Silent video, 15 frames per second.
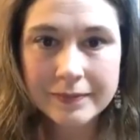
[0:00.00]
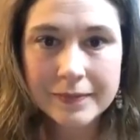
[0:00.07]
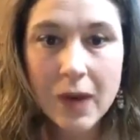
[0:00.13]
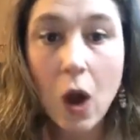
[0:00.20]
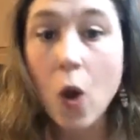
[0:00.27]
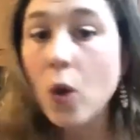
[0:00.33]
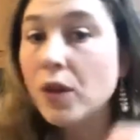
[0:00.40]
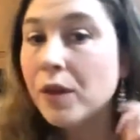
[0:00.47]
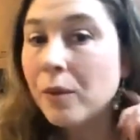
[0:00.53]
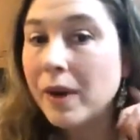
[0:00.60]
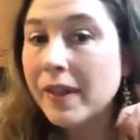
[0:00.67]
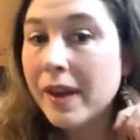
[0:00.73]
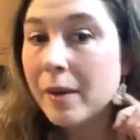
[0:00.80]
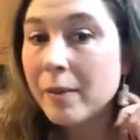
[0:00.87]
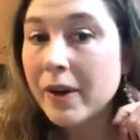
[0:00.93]
Oh, the
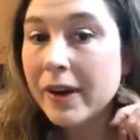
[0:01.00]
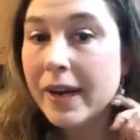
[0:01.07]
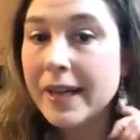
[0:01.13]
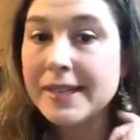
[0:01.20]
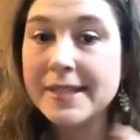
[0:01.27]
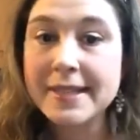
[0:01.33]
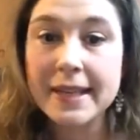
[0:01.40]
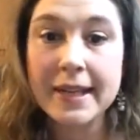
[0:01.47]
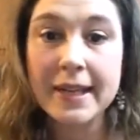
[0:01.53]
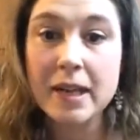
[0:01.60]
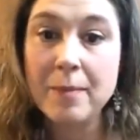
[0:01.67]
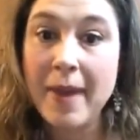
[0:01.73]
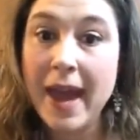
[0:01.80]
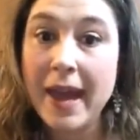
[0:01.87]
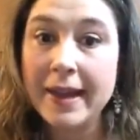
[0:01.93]
one that I'm wearing, it's sitting in a
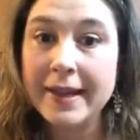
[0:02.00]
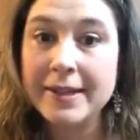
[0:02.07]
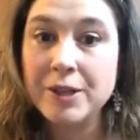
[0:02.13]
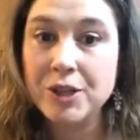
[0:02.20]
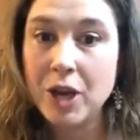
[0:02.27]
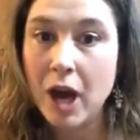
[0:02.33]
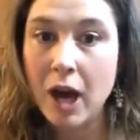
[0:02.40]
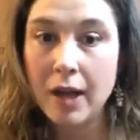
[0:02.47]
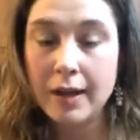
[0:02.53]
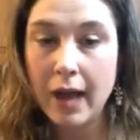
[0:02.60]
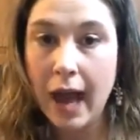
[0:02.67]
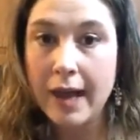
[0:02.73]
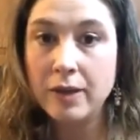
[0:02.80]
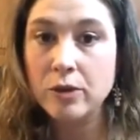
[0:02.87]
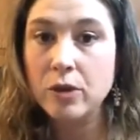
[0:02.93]
package.
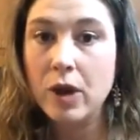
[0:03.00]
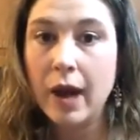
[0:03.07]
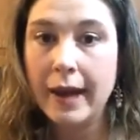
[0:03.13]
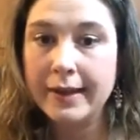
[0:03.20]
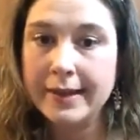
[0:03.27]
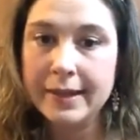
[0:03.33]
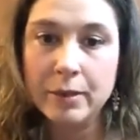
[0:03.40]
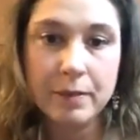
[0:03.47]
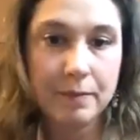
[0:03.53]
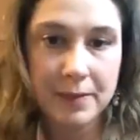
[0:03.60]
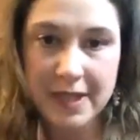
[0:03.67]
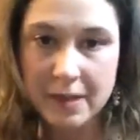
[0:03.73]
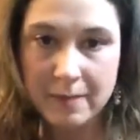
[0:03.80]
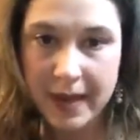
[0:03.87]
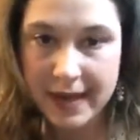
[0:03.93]
I don't know,
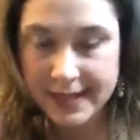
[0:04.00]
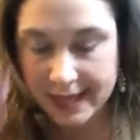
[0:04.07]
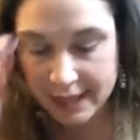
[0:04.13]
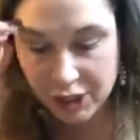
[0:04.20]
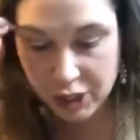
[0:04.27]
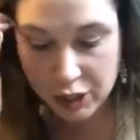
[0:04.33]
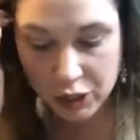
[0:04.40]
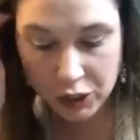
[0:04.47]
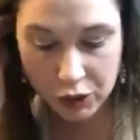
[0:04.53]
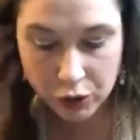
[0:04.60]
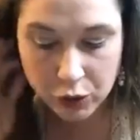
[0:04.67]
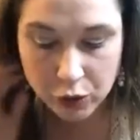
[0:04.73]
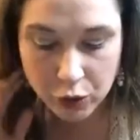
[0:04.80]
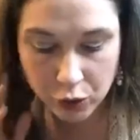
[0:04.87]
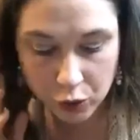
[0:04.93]
didn't pay attention
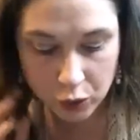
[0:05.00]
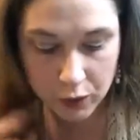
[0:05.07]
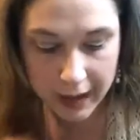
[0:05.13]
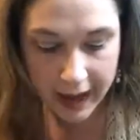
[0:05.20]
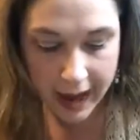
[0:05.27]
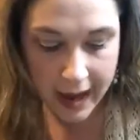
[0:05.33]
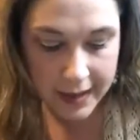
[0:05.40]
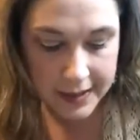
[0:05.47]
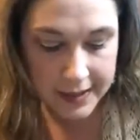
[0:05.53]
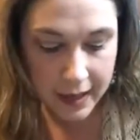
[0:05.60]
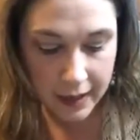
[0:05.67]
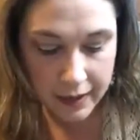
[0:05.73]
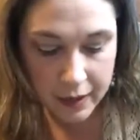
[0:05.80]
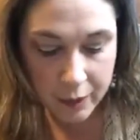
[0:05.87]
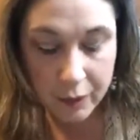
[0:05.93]
to who had
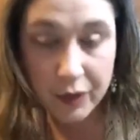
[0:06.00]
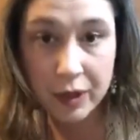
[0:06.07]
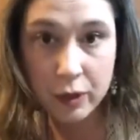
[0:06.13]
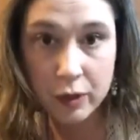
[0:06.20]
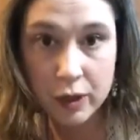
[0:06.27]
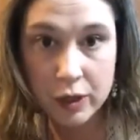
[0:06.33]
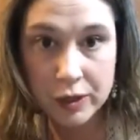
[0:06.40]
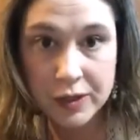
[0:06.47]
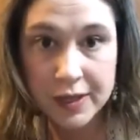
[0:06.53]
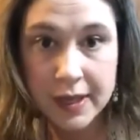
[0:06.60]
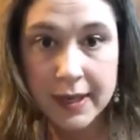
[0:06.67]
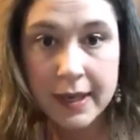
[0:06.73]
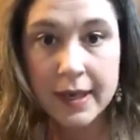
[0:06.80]
done the pre-orders.